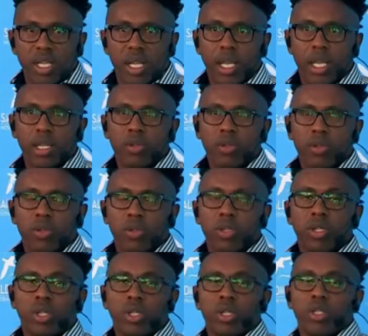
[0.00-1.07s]
anymore.
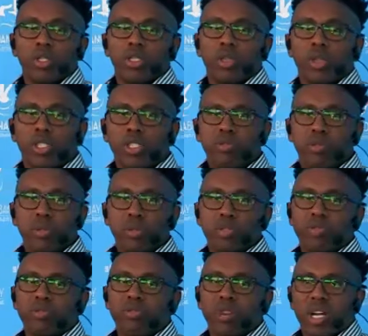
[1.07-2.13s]
So it is
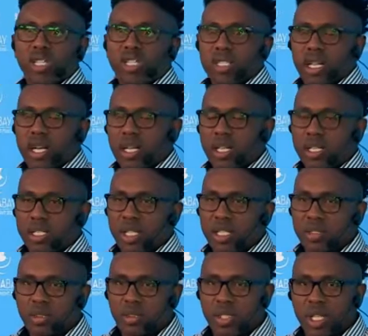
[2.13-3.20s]
important for us in the
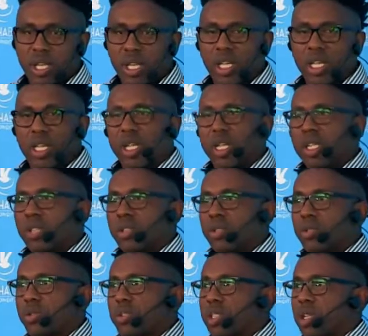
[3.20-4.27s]
IDZ to say,
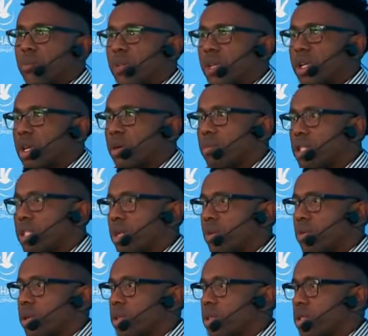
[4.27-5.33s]
should someone come and say we want to